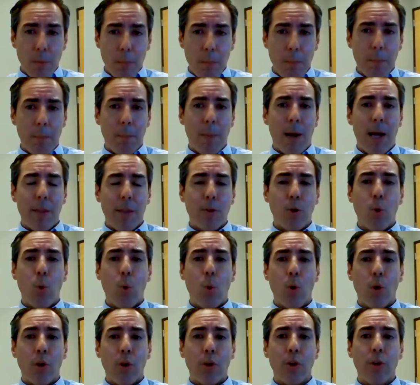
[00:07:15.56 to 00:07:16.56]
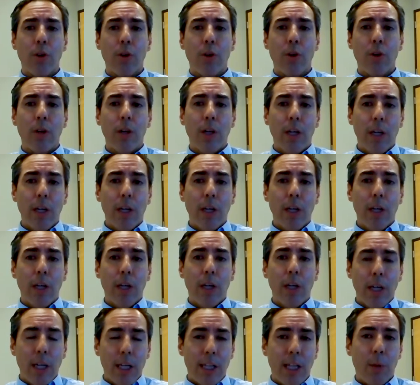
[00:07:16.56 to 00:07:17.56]
by the quarter, and they
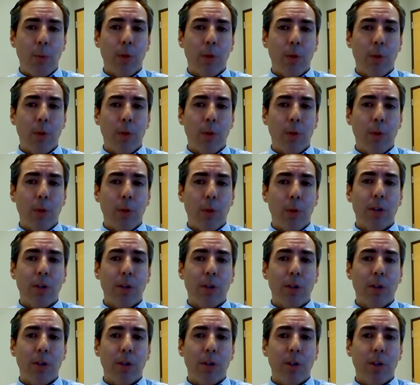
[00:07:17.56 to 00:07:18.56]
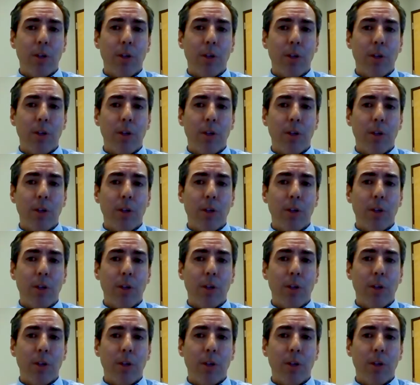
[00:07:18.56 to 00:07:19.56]
want to see gross
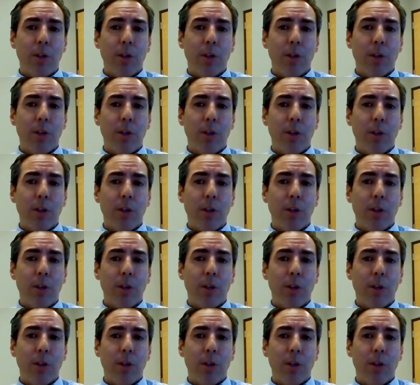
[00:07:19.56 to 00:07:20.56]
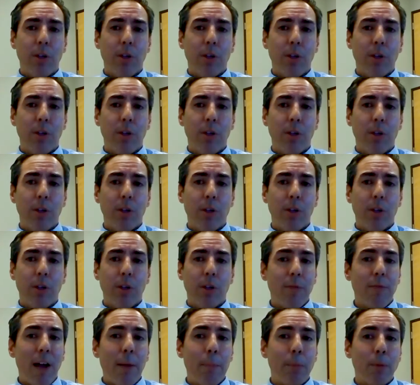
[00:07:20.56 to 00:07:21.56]
revenue down by
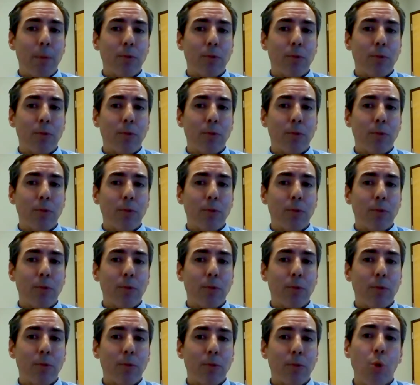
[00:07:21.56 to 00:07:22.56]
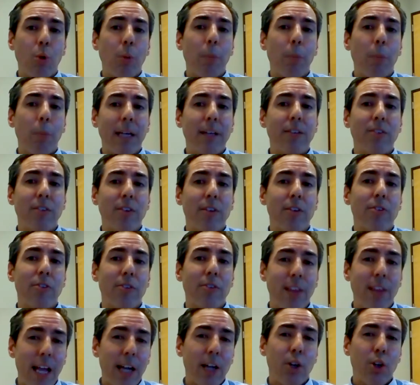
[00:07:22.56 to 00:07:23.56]
25%. So on an accrual basis,
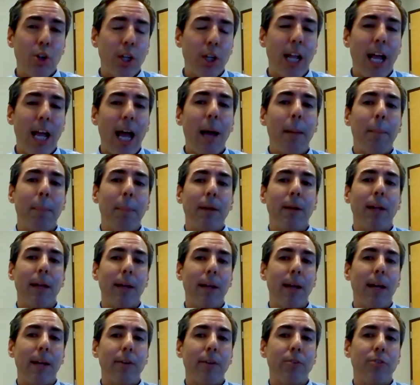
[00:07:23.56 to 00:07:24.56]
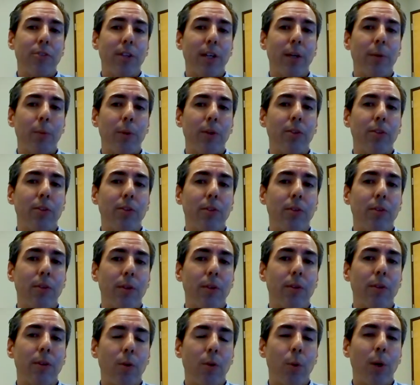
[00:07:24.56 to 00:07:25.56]
that could happen. I understand what
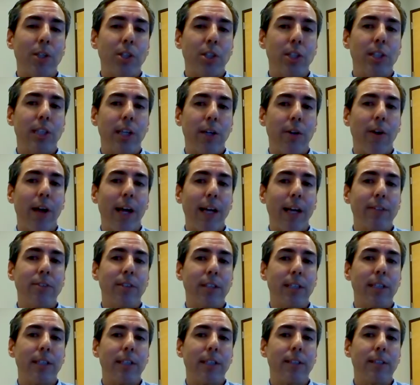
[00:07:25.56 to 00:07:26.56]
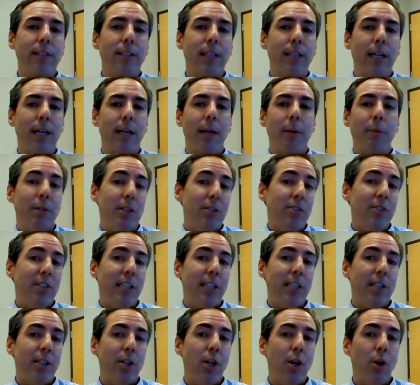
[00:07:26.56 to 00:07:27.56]
the question that you're asking. I would just need
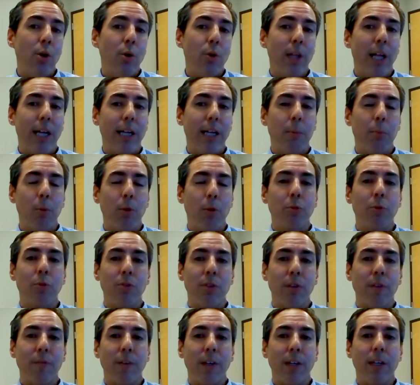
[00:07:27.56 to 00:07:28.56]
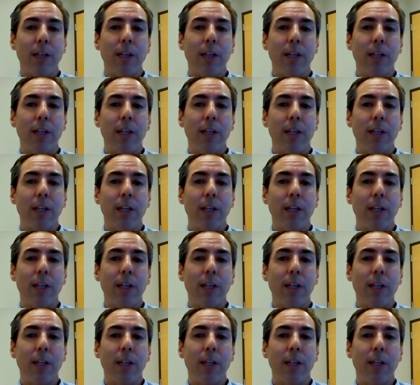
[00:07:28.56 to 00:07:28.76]
to know like a more specific